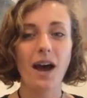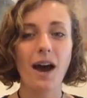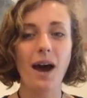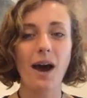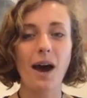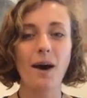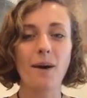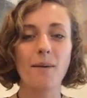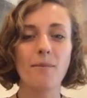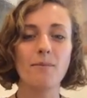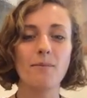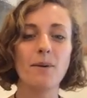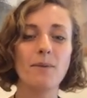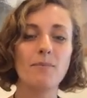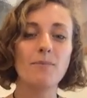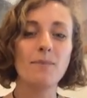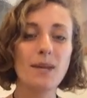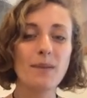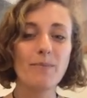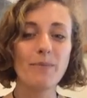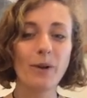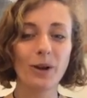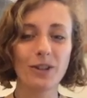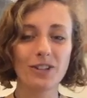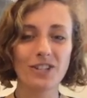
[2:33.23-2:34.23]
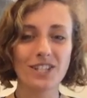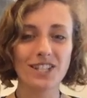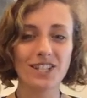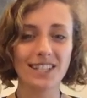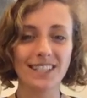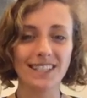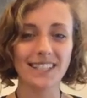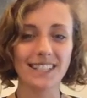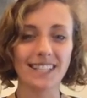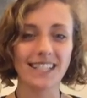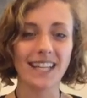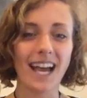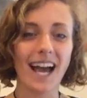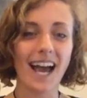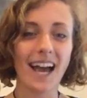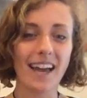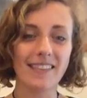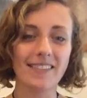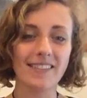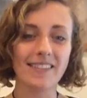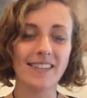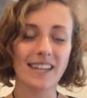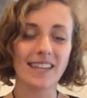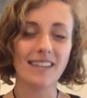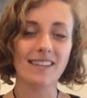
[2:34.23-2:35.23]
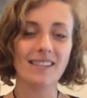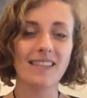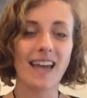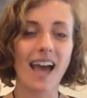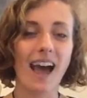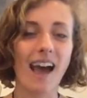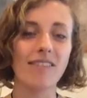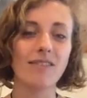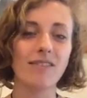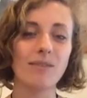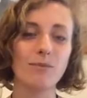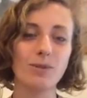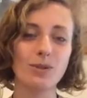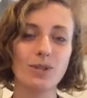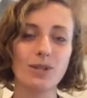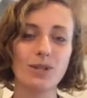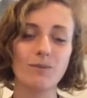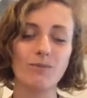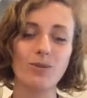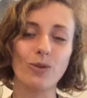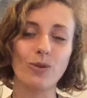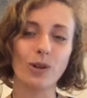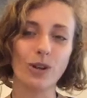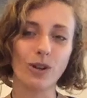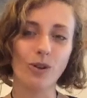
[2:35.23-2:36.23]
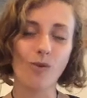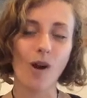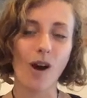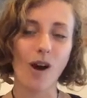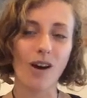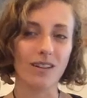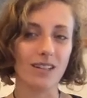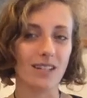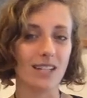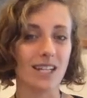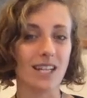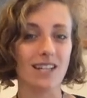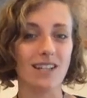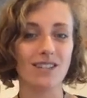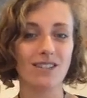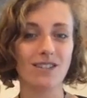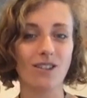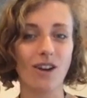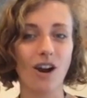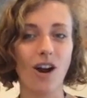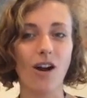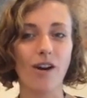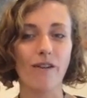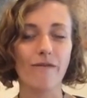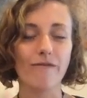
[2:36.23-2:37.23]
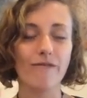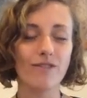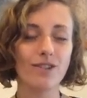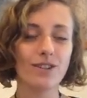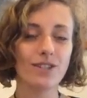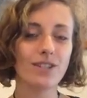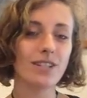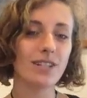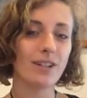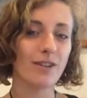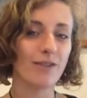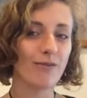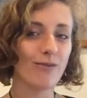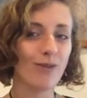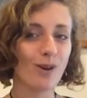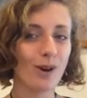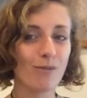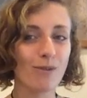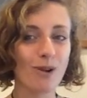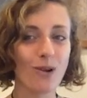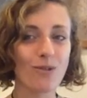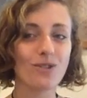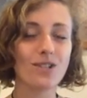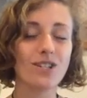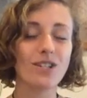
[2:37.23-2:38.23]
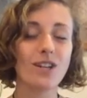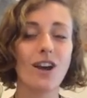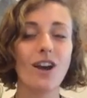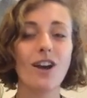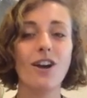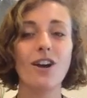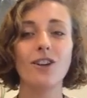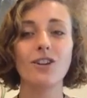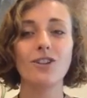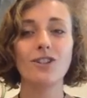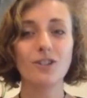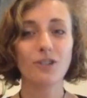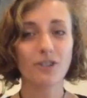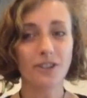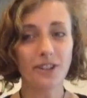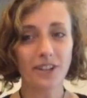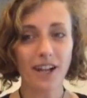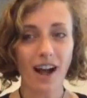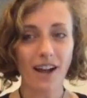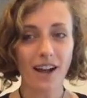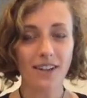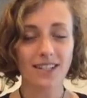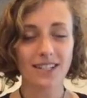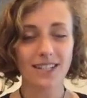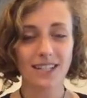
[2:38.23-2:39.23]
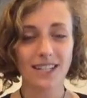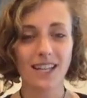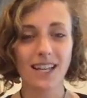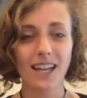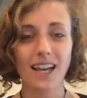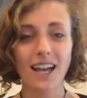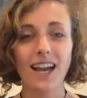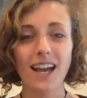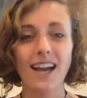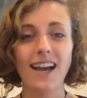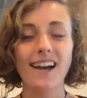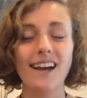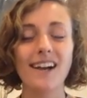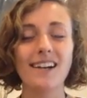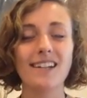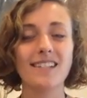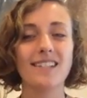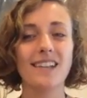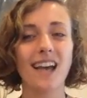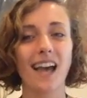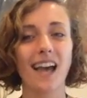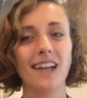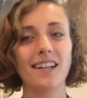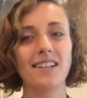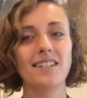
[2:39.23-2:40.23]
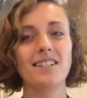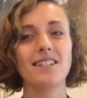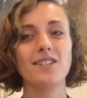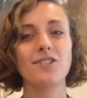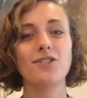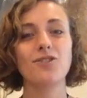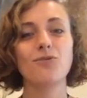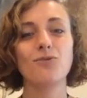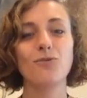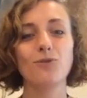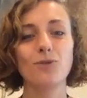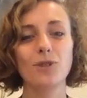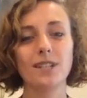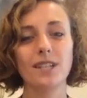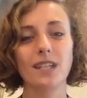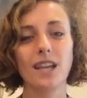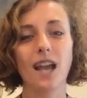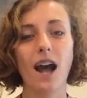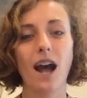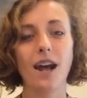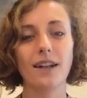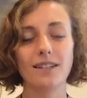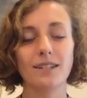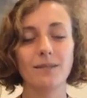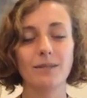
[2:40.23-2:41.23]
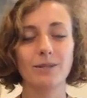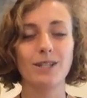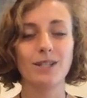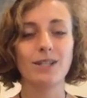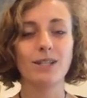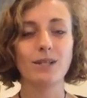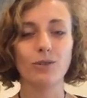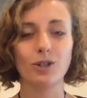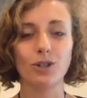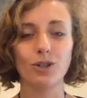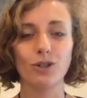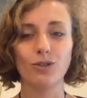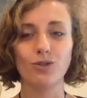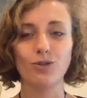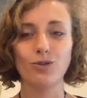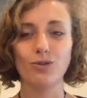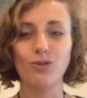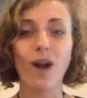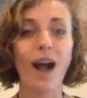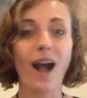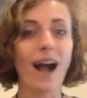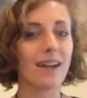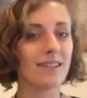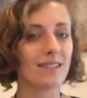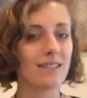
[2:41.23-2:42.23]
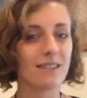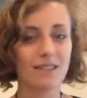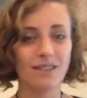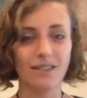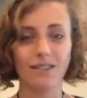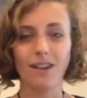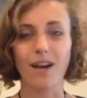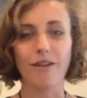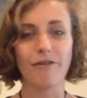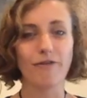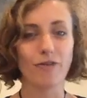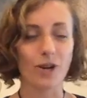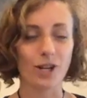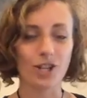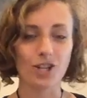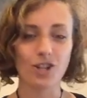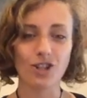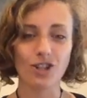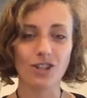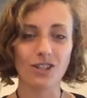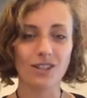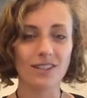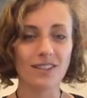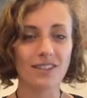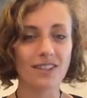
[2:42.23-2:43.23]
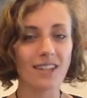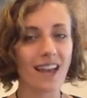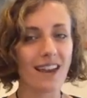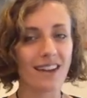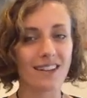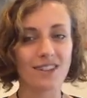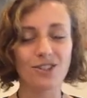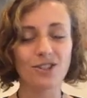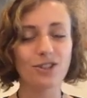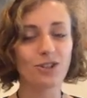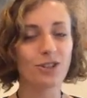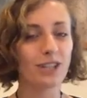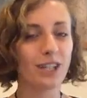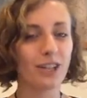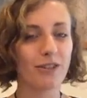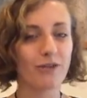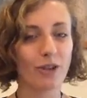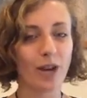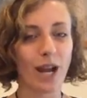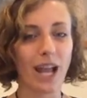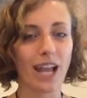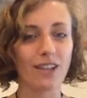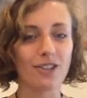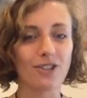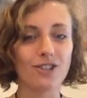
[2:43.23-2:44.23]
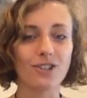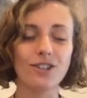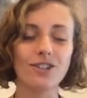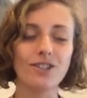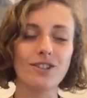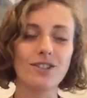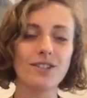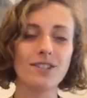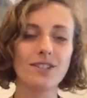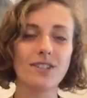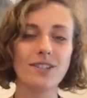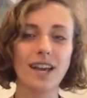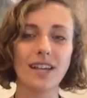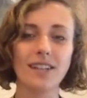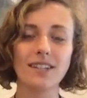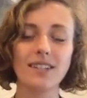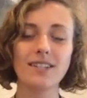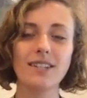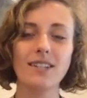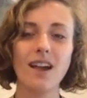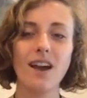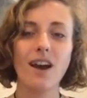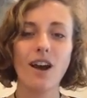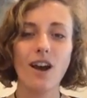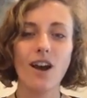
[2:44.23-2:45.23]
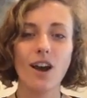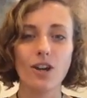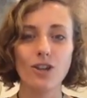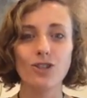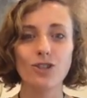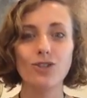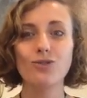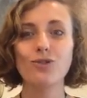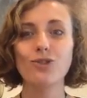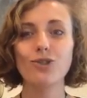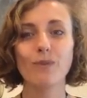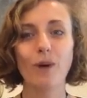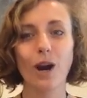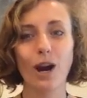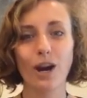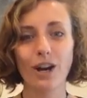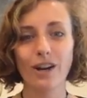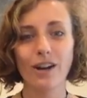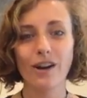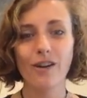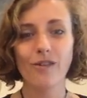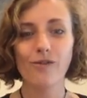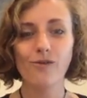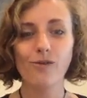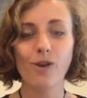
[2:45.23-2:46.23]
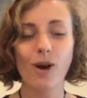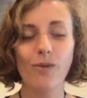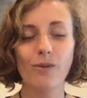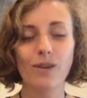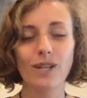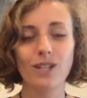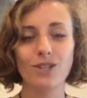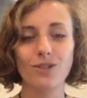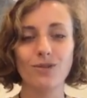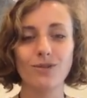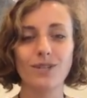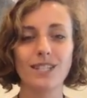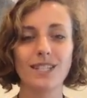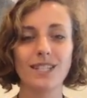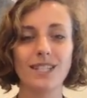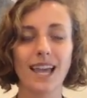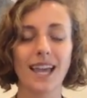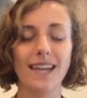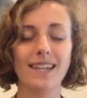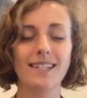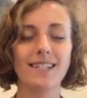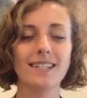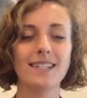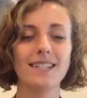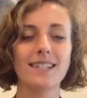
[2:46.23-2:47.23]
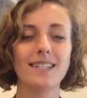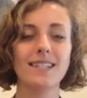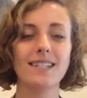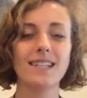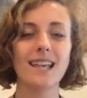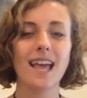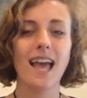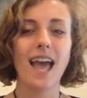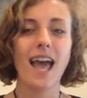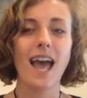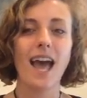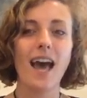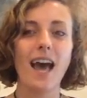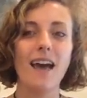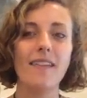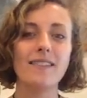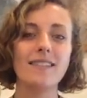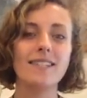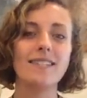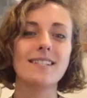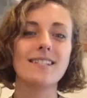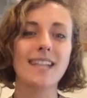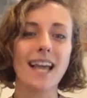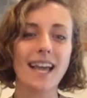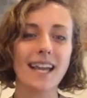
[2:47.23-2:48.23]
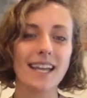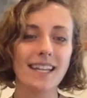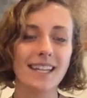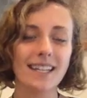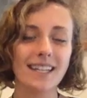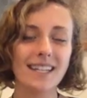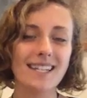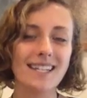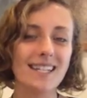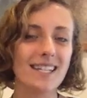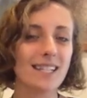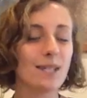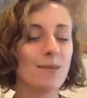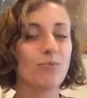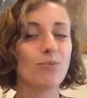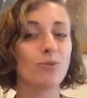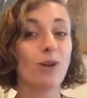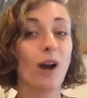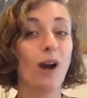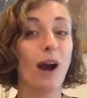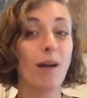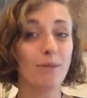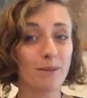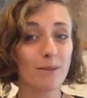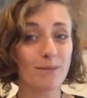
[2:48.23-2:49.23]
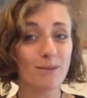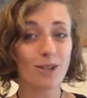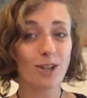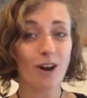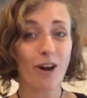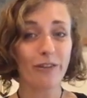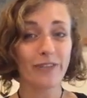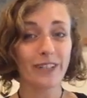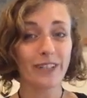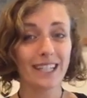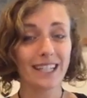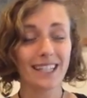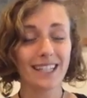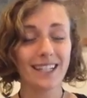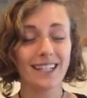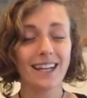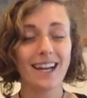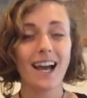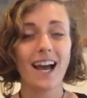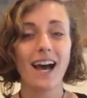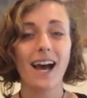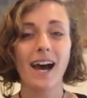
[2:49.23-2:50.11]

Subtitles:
But me personally, I think that the most important qualities are first and foremost curiosity. A scientist really has to be someone who asks a lot of questions and is looking for answers. That's a huge part of what we do as scientists. The second is problem solving.